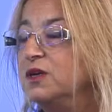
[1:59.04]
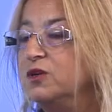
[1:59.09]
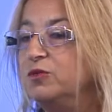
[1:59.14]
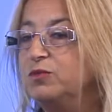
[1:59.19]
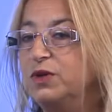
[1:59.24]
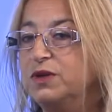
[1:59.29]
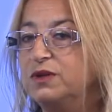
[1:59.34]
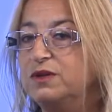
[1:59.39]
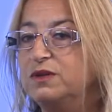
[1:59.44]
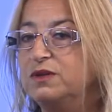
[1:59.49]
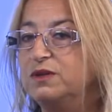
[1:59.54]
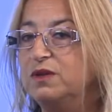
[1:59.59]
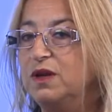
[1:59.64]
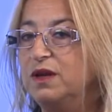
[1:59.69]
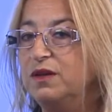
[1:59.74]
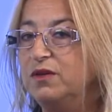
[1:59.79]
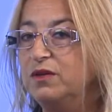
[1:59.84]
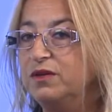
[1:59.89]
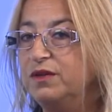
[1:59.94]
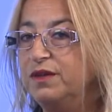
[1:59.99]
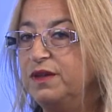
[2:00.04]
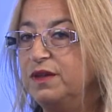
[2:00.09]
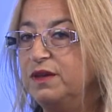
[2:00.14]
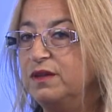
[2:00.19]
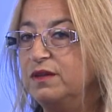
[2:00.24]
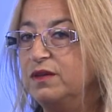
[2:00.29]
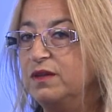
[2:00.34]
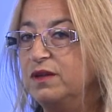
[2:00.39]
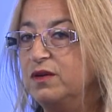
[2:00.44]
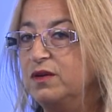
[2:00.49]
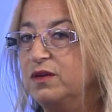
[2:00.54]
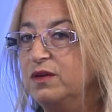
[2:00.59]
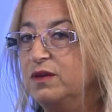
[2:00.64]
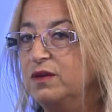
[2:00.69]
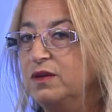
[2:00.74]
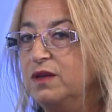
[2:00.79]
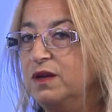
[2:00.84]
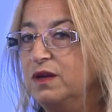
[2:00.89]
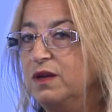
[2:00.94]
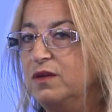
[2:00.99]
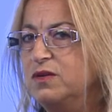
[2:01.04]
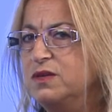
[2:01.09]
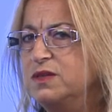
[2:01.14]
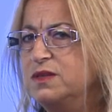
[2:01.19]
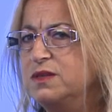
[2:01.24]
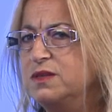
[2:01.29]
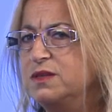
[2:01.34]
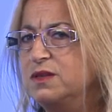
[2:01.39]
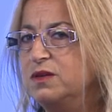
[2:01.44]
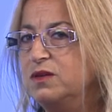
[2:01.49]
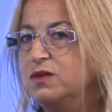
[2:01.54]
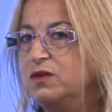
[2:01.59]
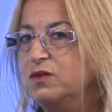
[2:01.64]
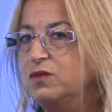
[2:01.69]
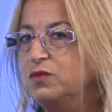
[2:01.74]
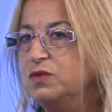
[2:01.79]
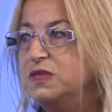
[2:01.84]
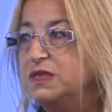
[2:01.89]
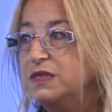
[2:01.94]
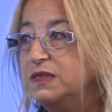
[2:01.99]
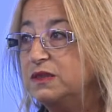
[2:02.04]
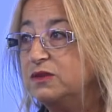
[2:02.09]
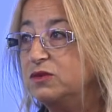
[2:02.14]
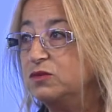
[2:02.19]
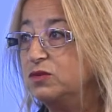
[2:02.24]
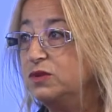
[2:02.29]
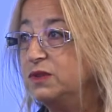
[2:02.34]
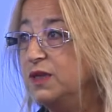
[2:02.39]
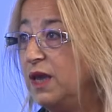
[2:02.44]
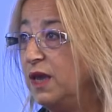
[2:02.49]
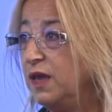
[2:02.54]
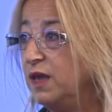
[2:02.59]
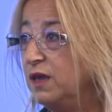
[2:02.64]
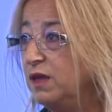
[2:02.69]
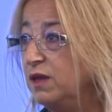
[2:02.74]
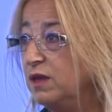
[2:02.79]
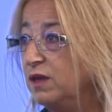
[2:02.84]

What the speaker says: But I don't think there is a risk today